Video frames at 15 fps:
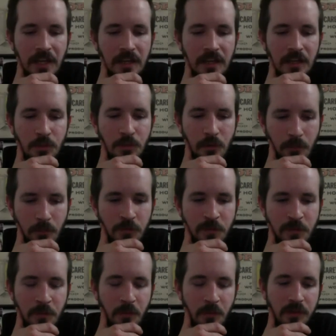is what most
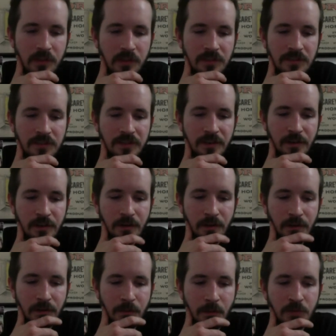people would
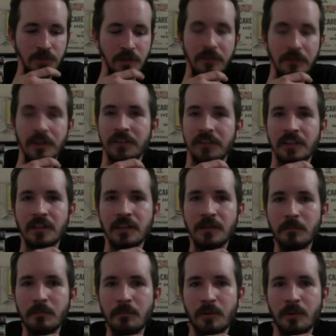consider the most authentic
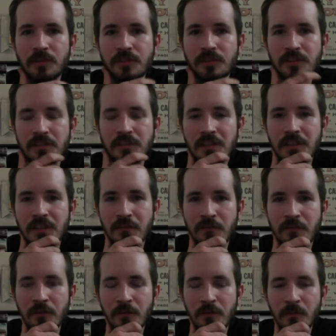person in the
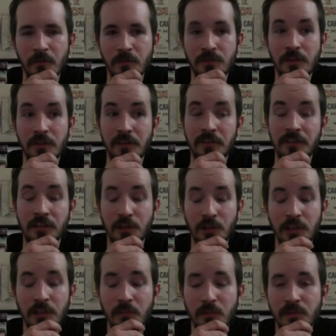film, the most authentic
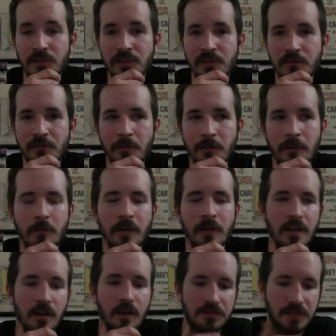looking person in the film.
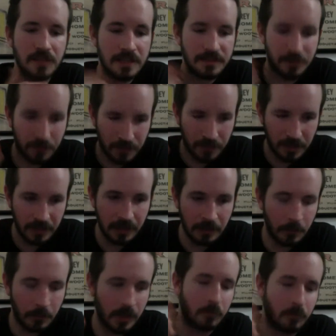Everybody else has the thing that
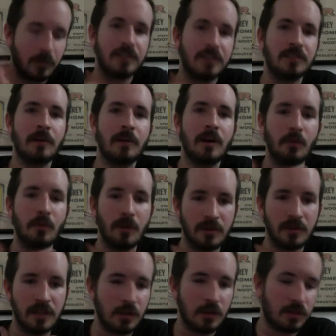everybody complains about,
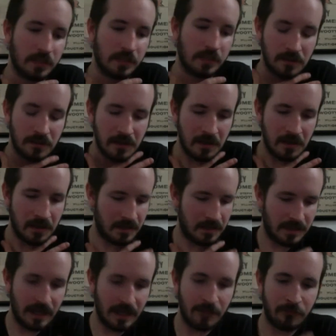where they look like
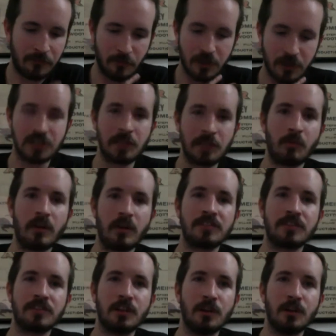they have freshly
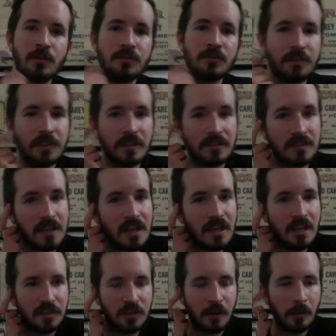pressed clothes and things.
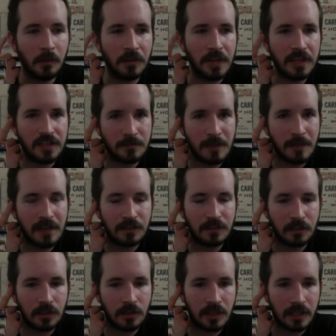Right. Doubleday is made to
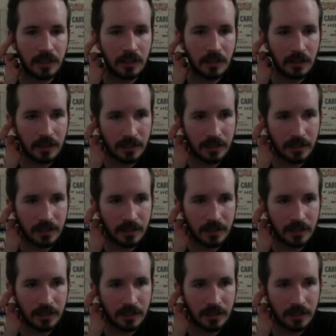look like a